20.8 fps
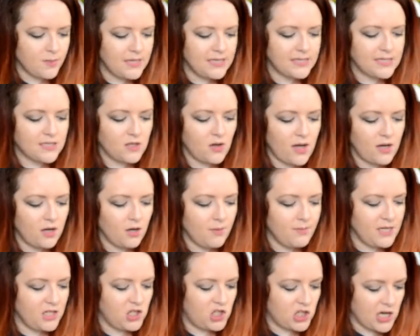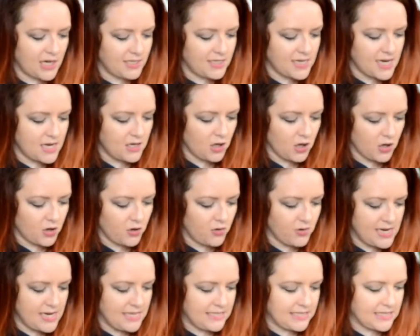but it still had our magenta and our
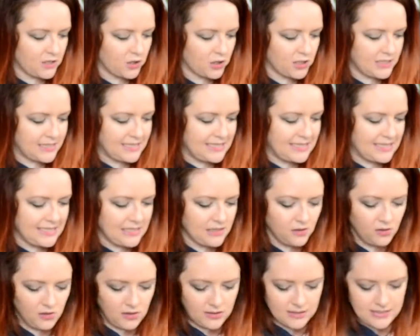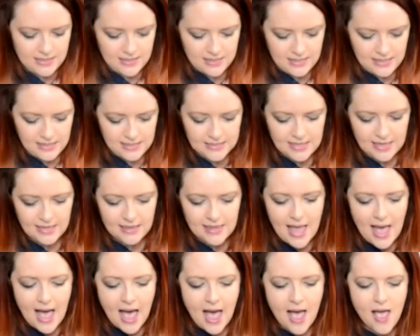greens and our teals and things like
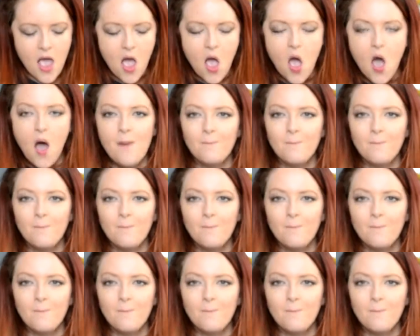that.